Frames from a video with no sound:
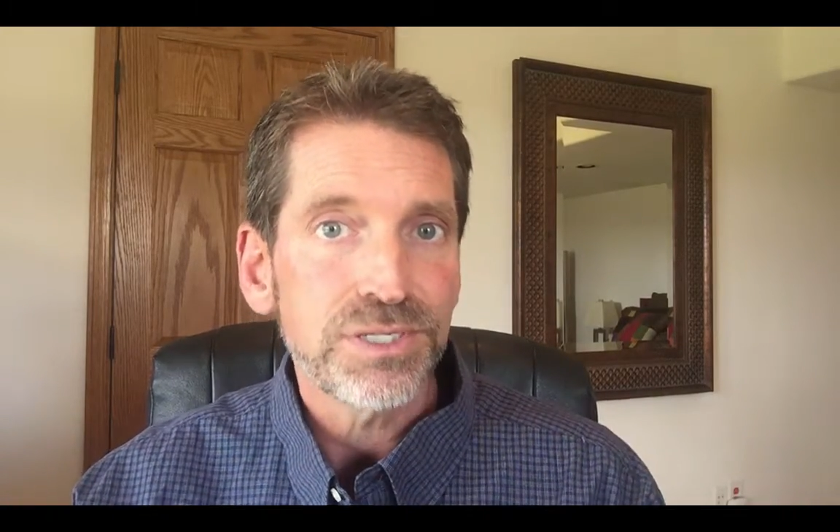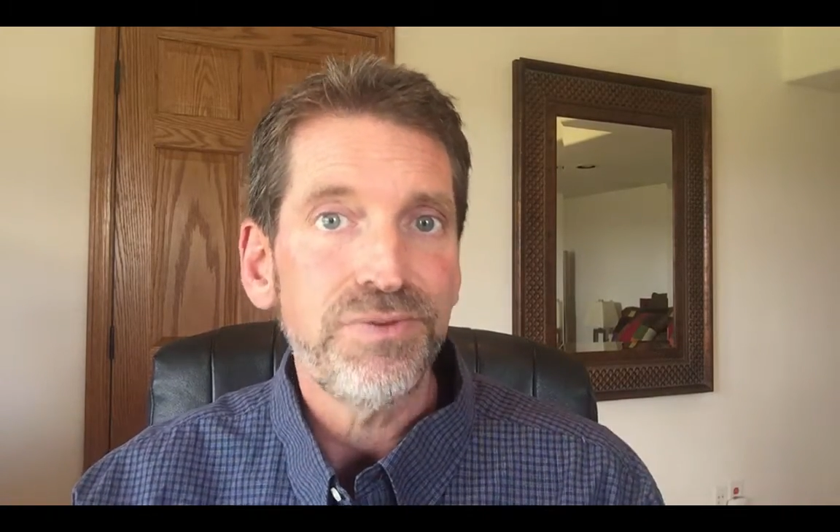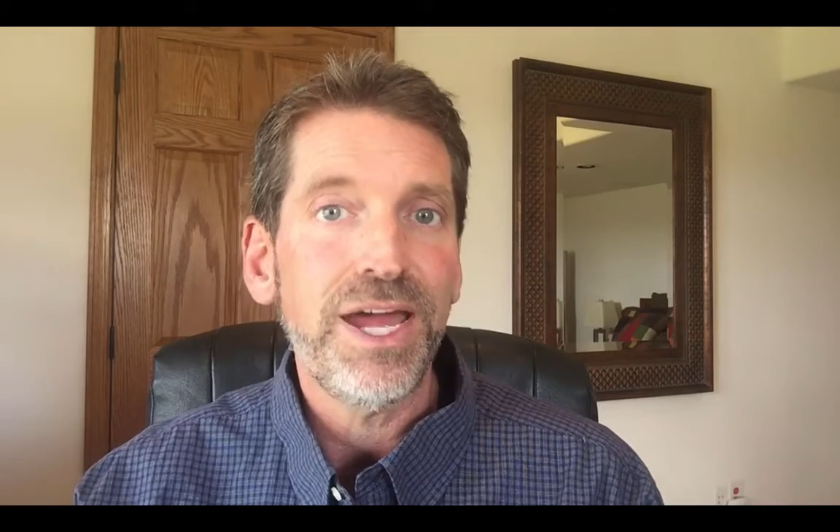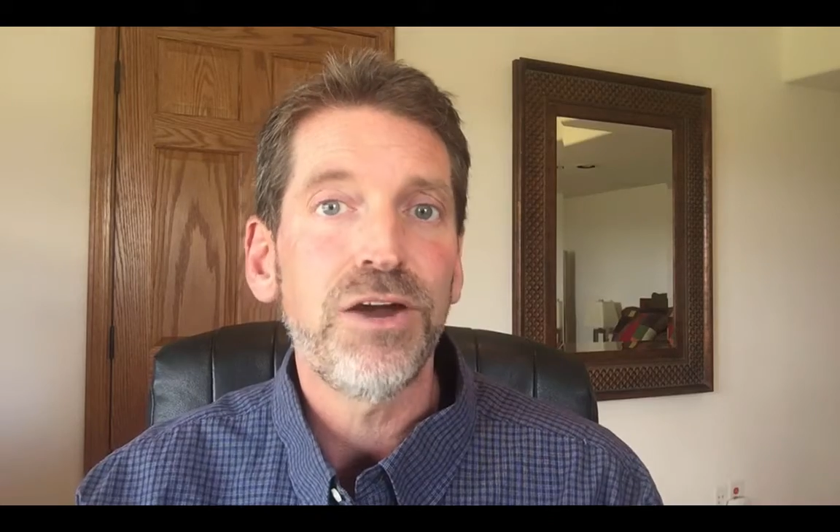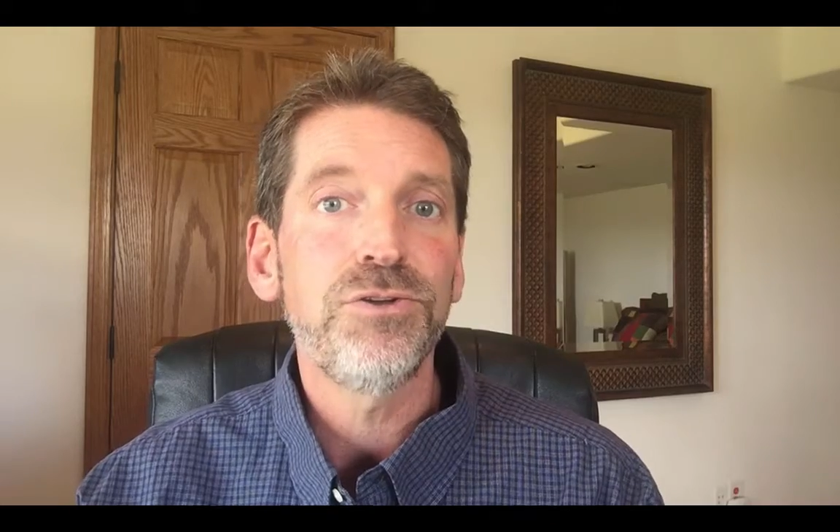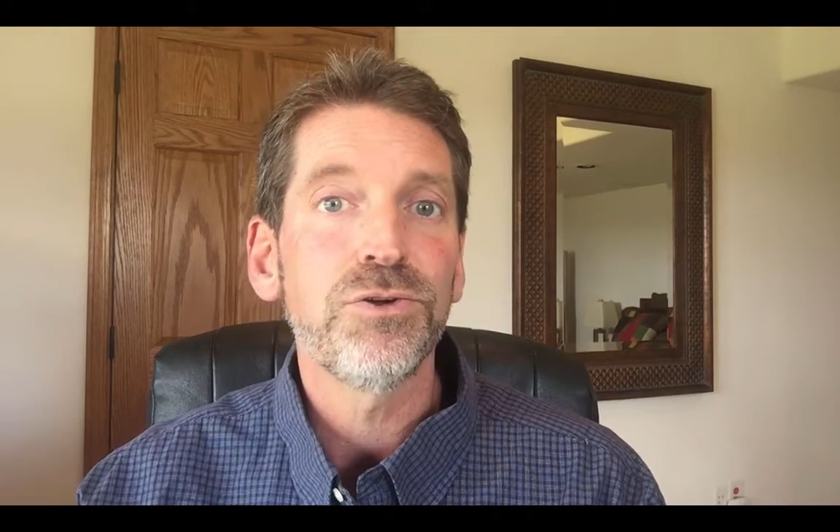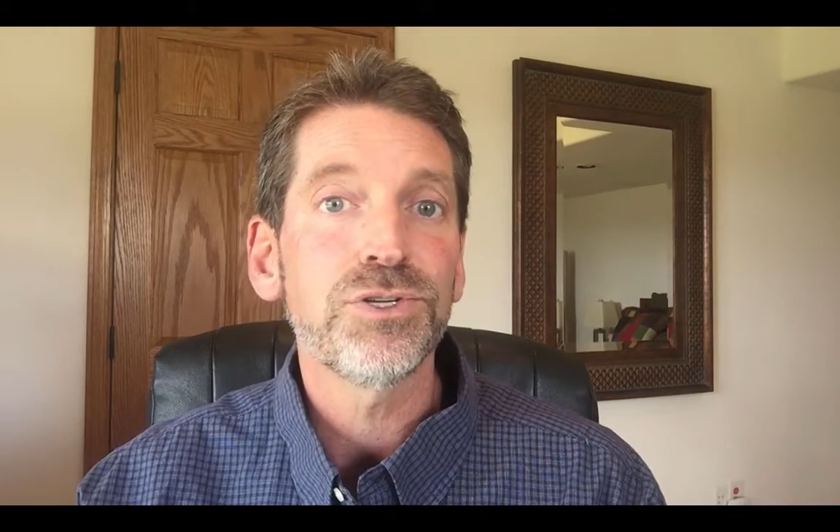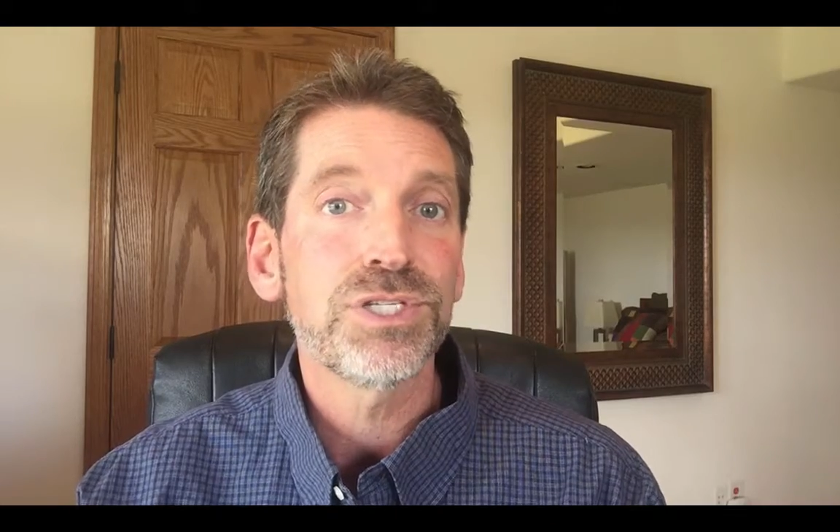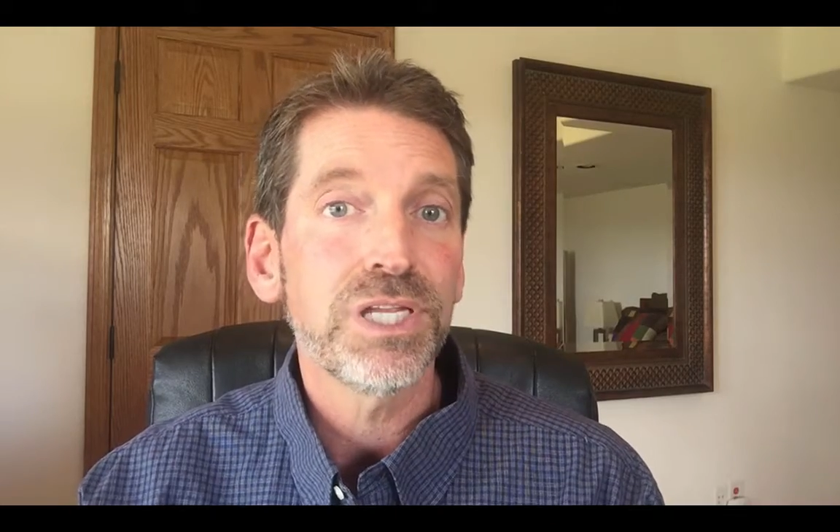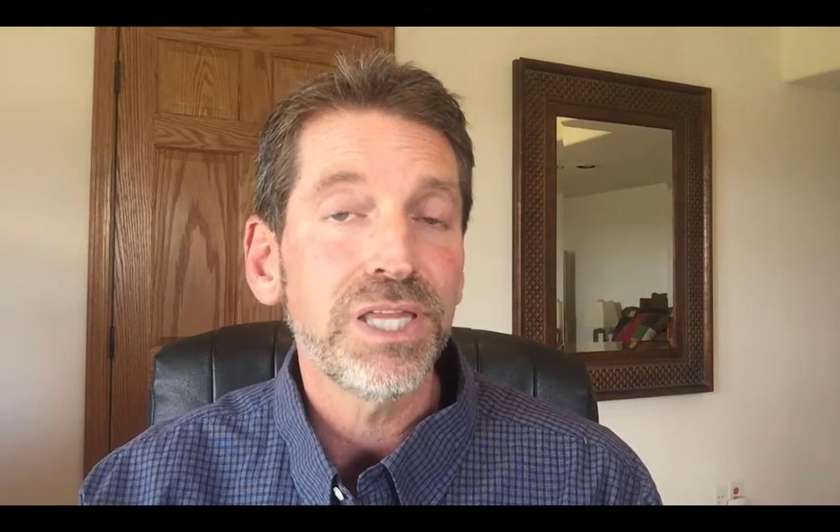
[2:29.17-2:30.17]
of how you're
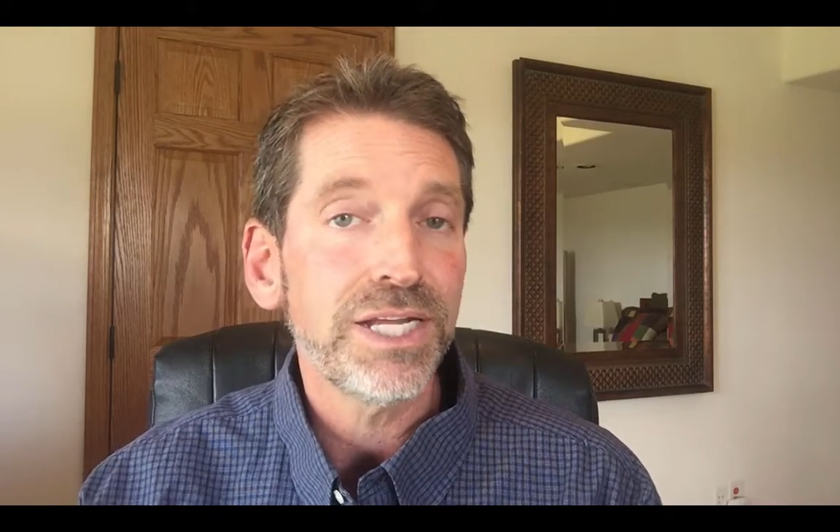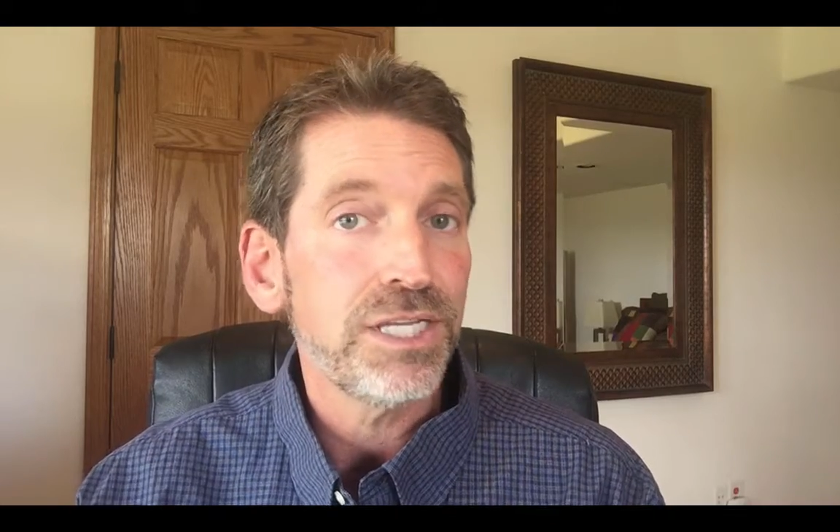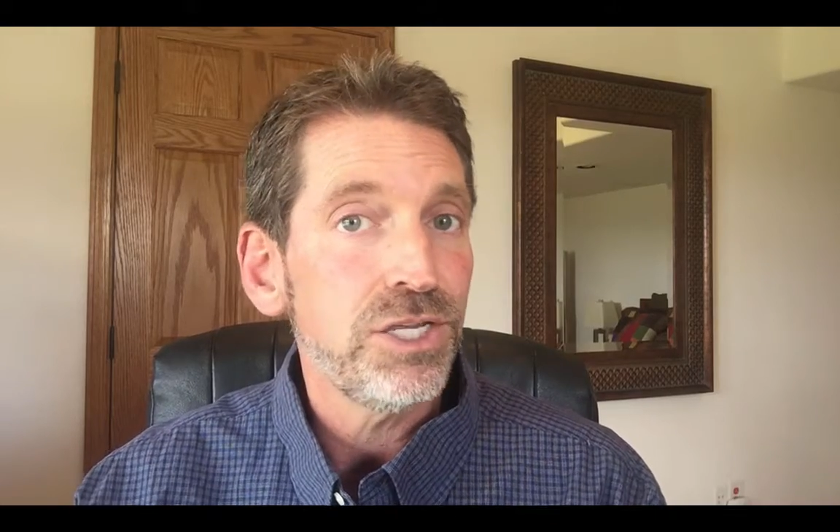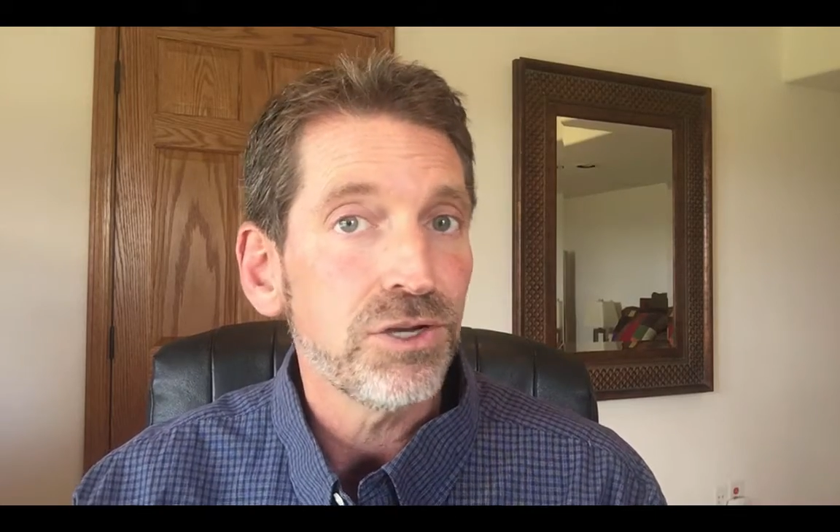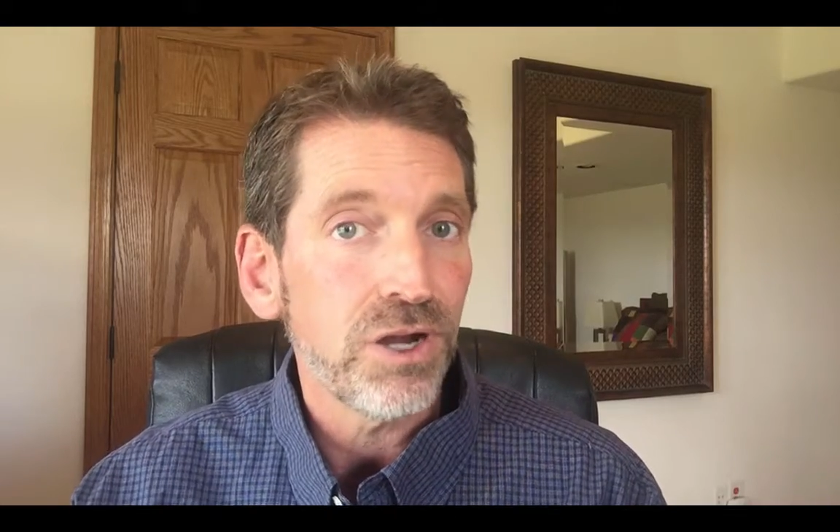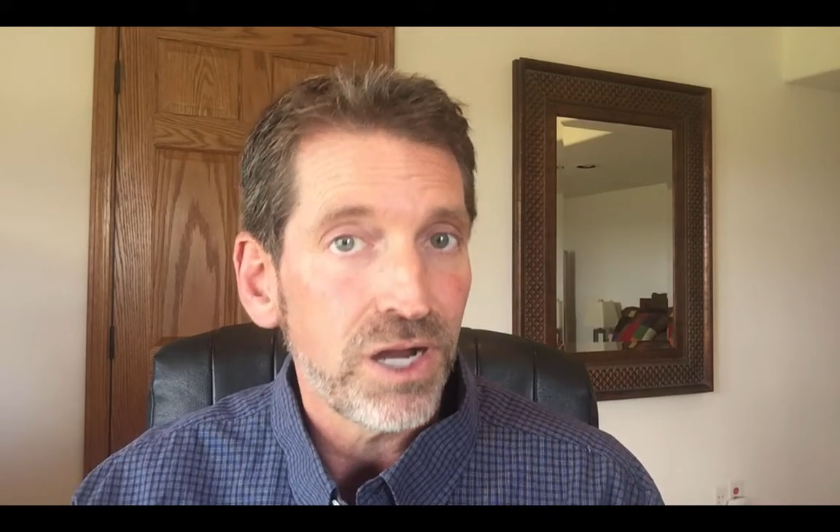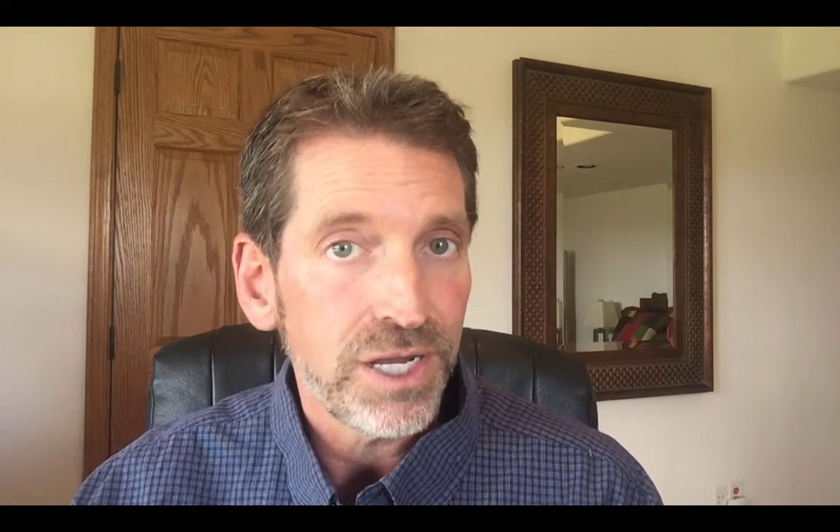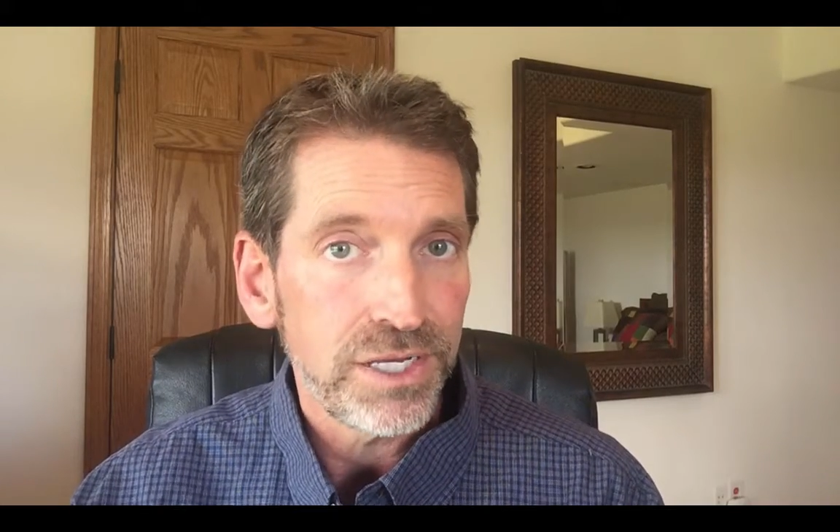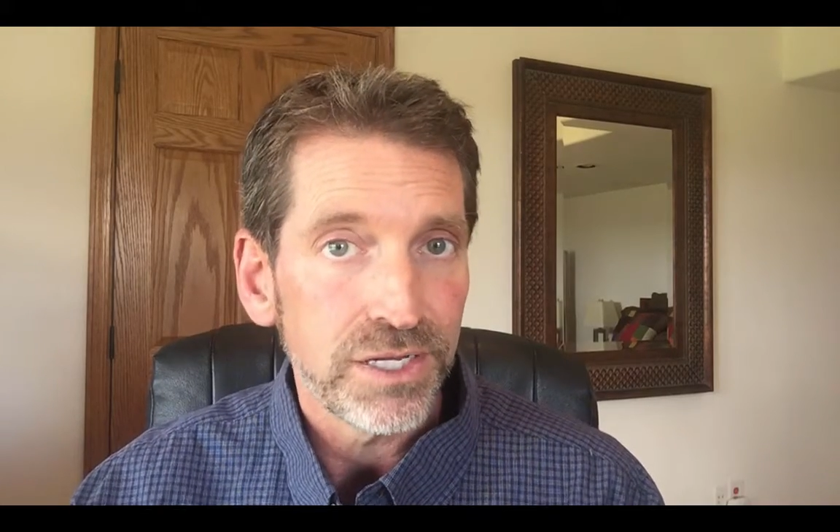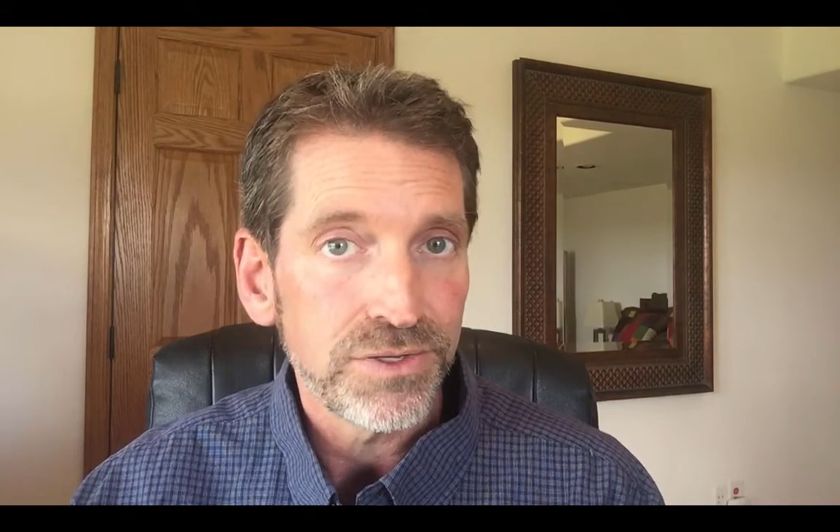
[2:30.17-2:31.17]
selecting your
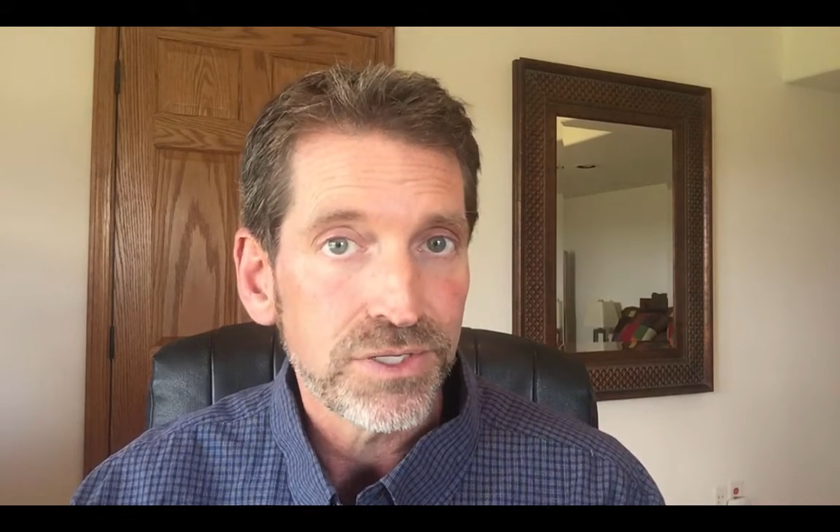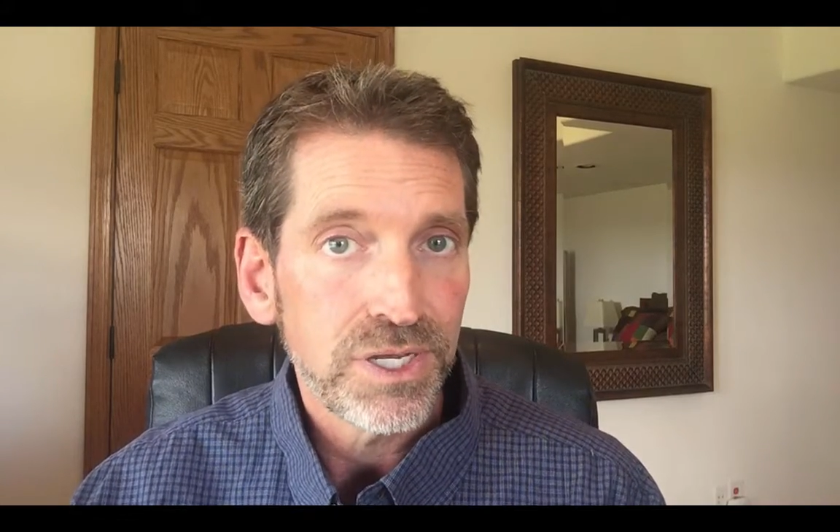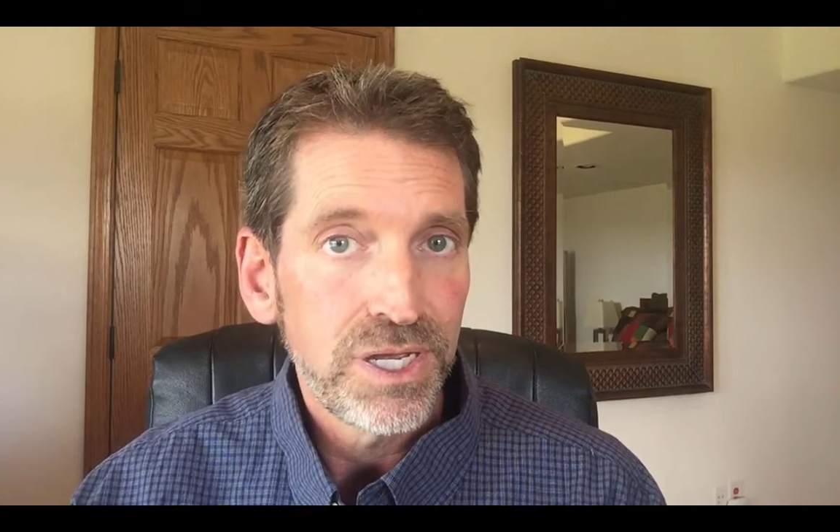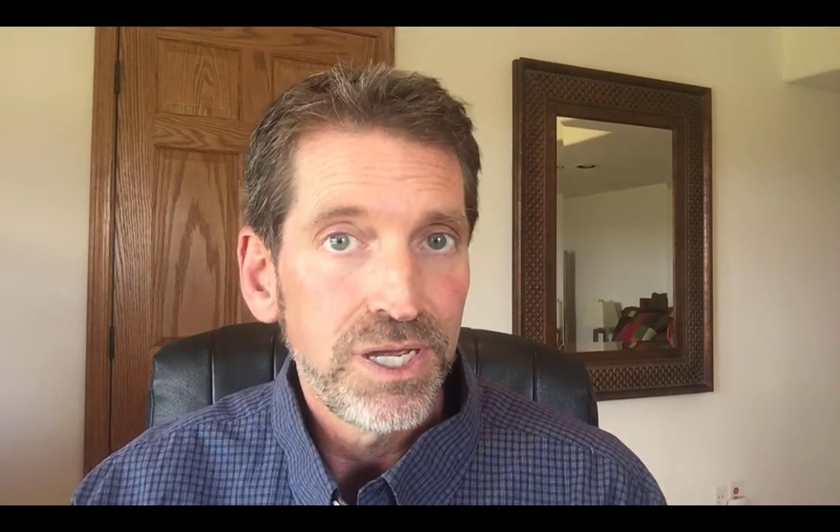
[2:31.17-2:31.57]
audience